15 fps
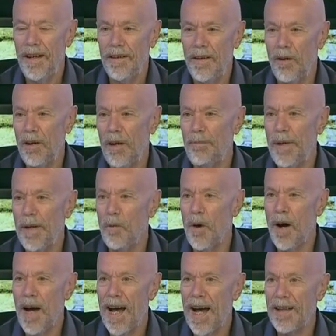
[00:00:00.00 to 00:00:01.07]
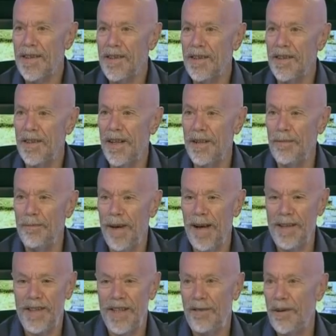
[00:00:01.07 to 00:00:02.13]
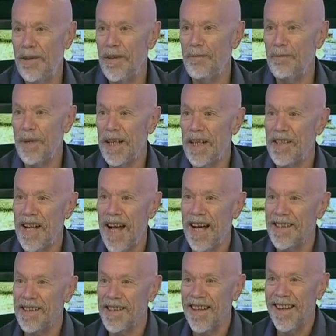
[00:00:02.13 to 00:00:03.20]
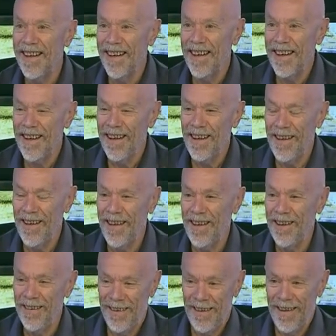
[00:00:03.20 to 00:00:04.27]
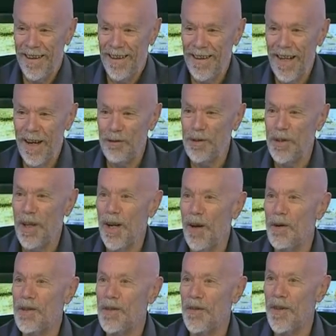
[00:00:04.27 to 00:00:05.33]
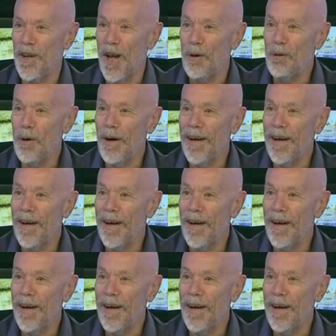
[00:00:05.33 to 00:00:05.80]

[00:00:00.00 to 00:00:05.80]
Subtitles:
They all had big white hats, and the head chef had the biggest hat. And I was the lowest of the low.